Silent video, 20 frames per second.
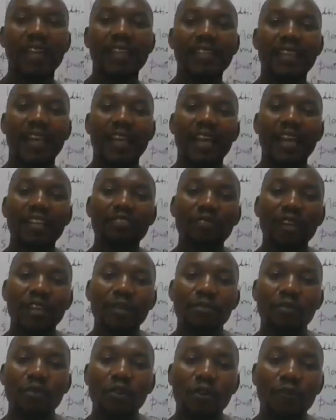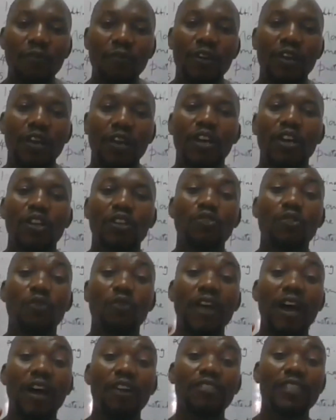It can actually move
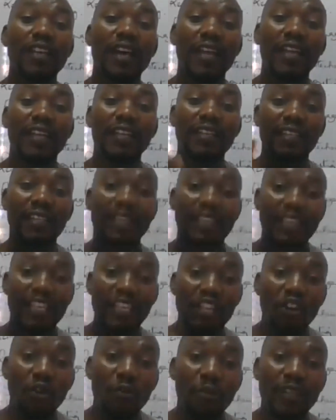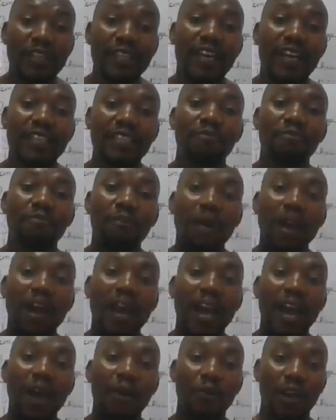2,000 kilometers per
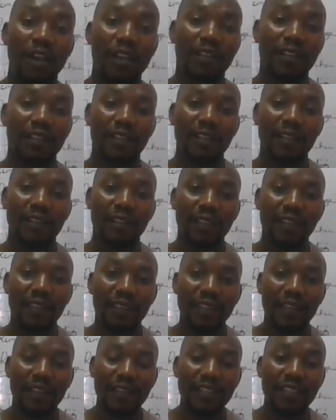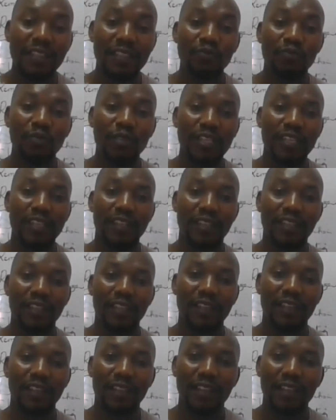hour. That is the speed.
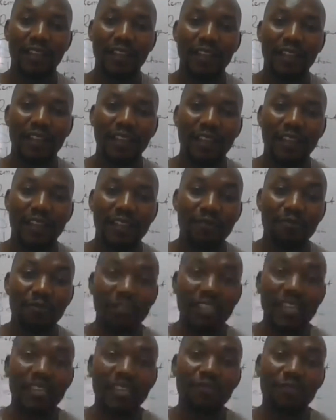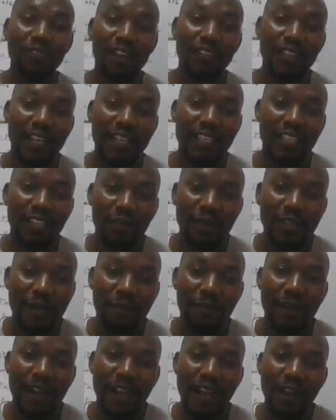Speed at 2,000
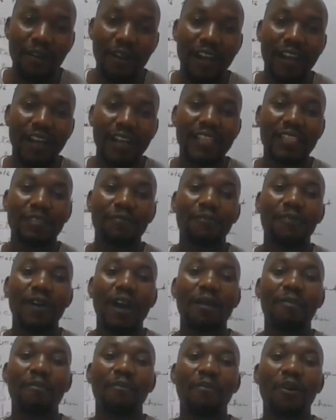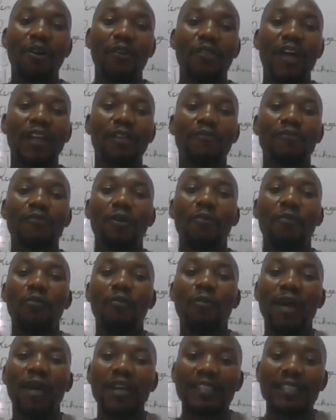kilometers per hour is far more than from
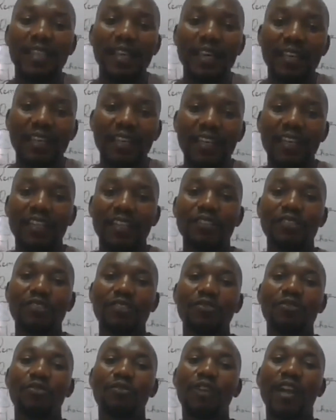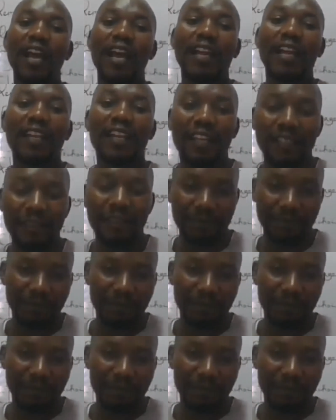Mombasa to Uganda